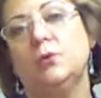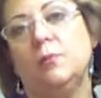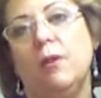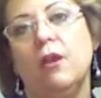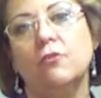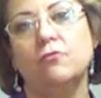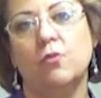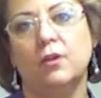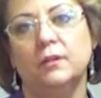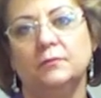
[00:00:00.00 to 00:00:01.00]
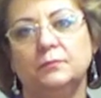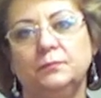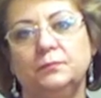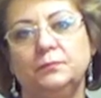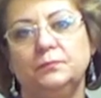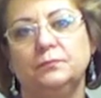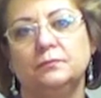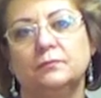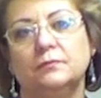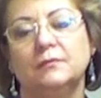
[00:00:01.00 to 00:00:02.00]
prepare for
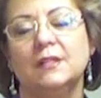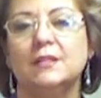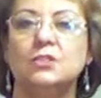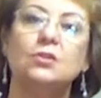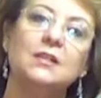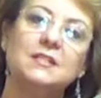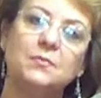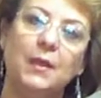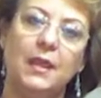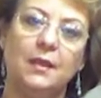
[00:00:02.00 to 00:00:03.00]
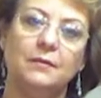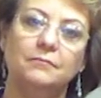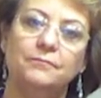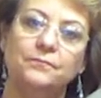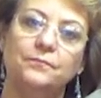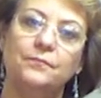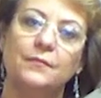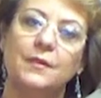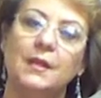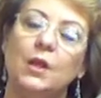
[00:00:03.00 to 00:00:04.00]
it. So let's begin.
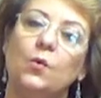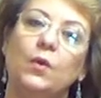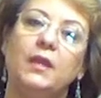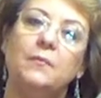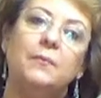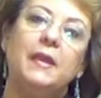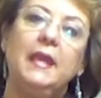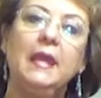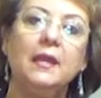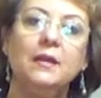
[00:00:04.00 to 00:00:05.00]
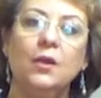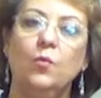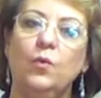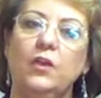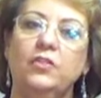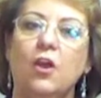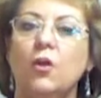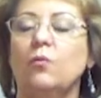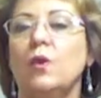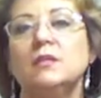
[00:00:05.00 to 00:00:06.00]
We can begin with
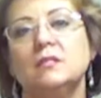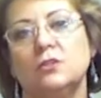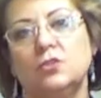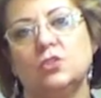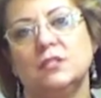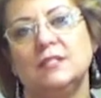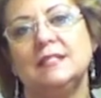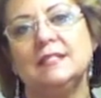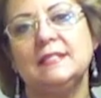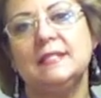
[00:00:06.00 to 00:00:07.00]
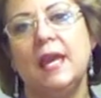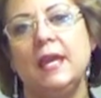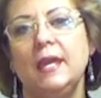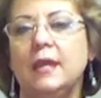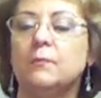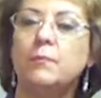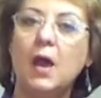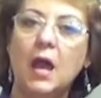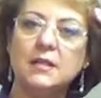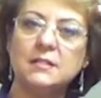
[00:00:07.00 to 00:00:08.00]
our resolution to stay in
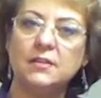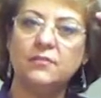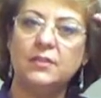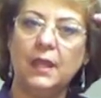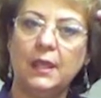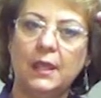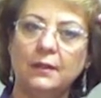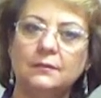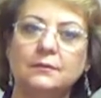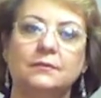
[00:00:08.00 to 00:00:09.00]
positive thinking.